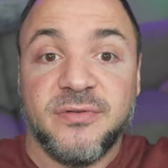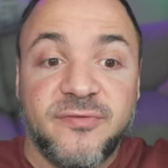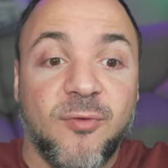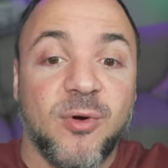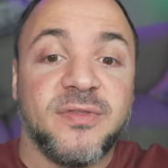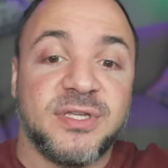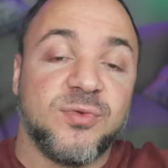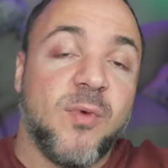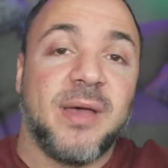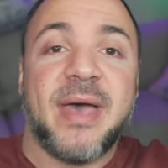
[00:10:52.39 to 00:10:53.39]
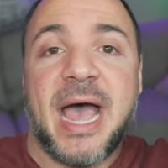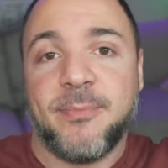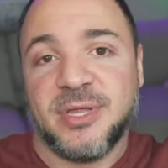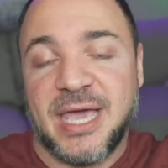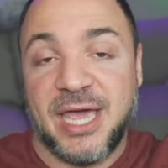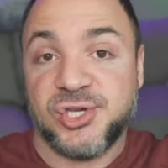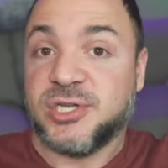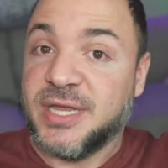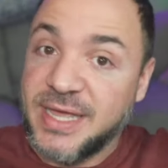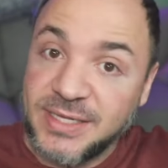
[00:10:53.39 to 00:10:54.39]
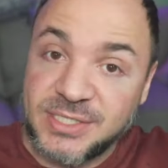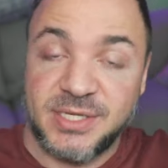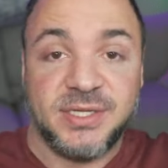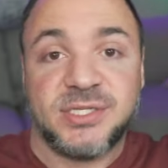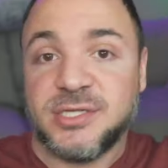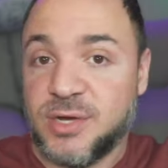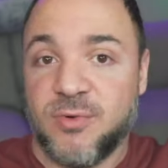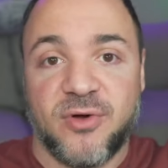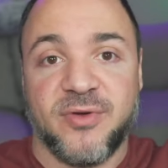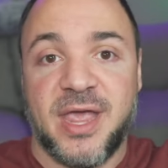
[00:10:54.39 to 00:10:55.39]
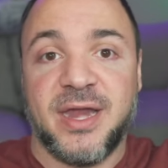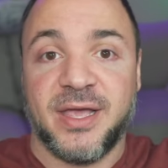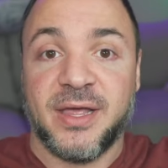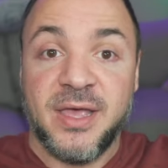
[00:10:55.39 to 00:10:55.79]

for this web application instance that we're creating.